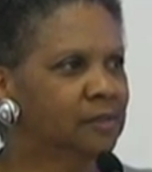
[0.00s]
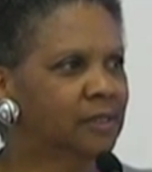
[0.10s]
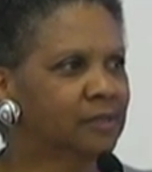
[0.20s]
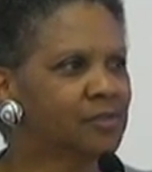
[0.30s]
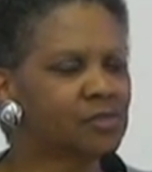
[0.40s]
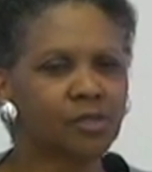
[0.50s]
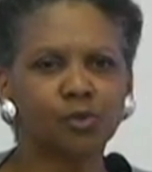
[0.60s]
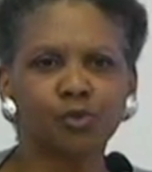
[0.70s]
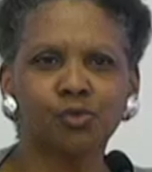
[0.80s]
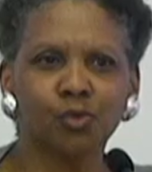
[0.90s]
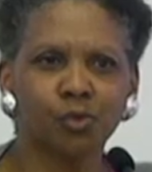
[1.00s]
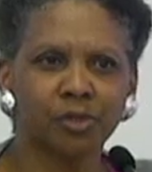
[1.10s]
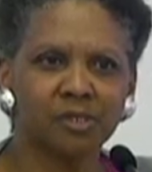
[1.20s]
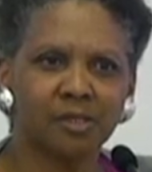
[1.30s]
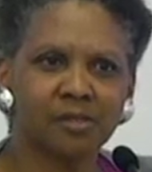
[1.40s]
that the single story
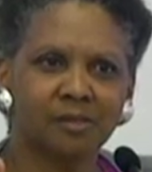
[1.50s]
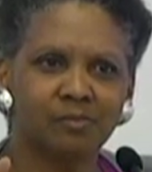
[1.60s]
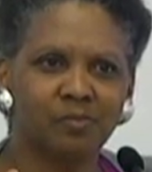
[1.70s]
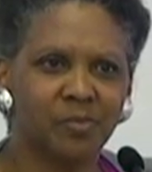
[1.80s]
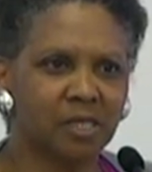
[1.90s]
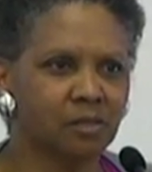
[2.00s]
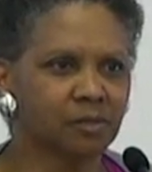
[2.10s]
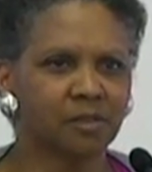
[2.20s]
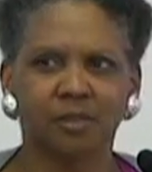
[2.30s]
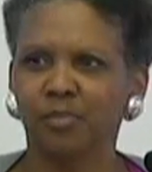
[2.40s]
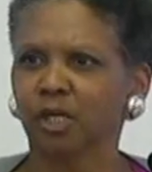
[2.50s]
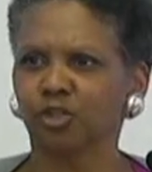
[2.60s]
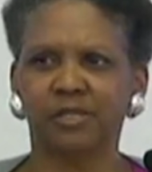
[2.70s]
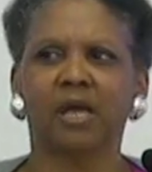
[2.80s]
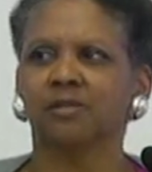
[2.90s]
doesn't build the bigger
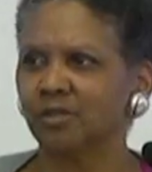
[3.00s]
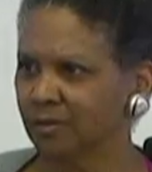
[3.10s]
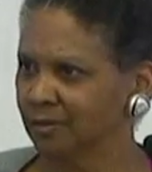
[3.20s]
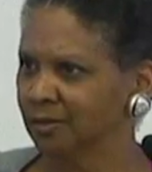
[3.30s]
tent.